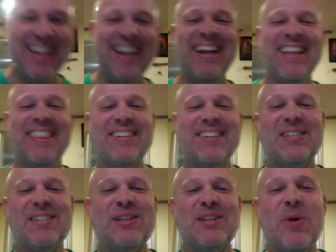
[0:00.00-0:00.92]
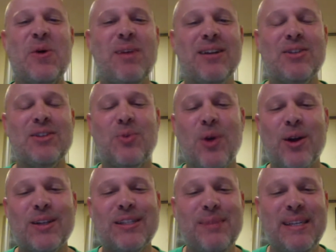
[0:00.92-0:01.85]
There's so much work
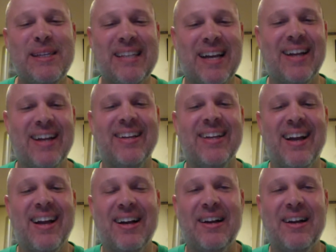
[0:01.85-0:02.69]
to be done,